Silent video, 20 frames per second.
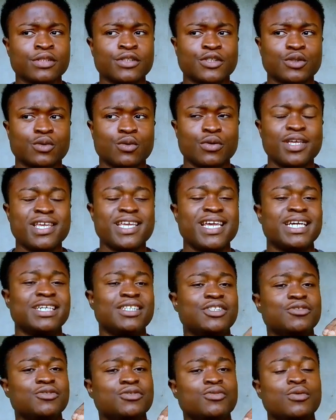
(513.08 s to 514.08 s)
So
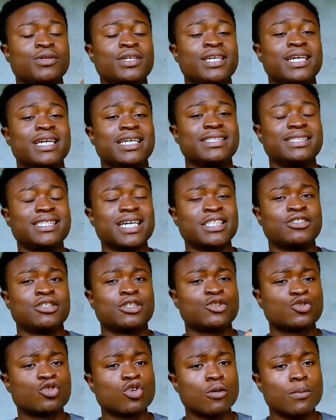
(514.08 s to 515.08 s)
yes, so you can attach
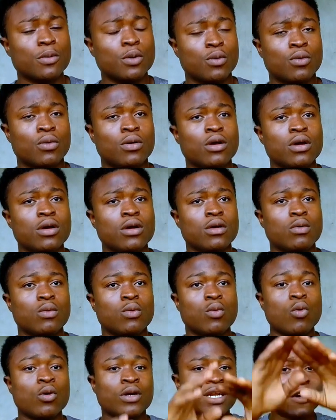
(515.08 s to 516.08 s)
your thumbnail.
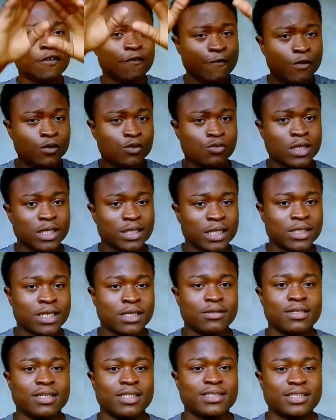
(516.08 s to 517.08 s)
We call that photo
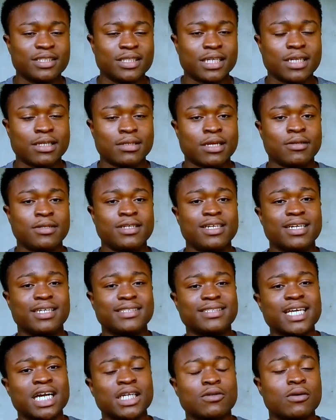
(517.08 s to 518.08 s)
that you
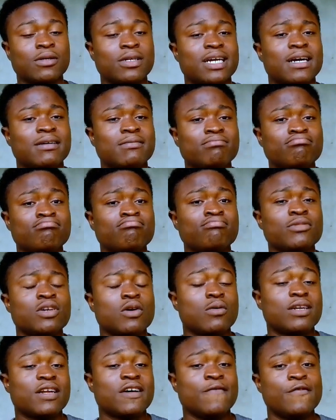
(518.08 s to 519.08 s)
attach on
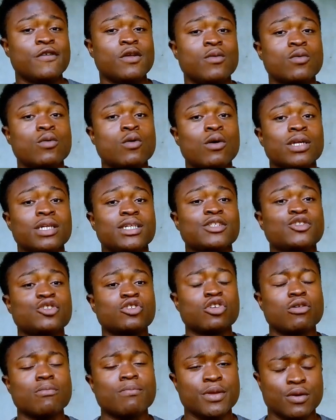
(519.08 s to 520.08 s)
that video, we call it
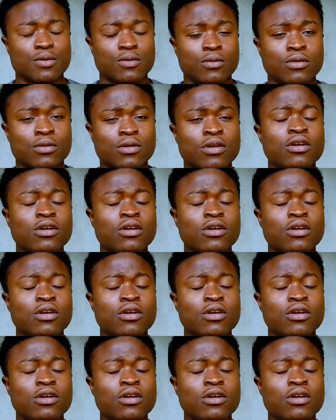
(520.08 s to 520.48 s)
thumbnail.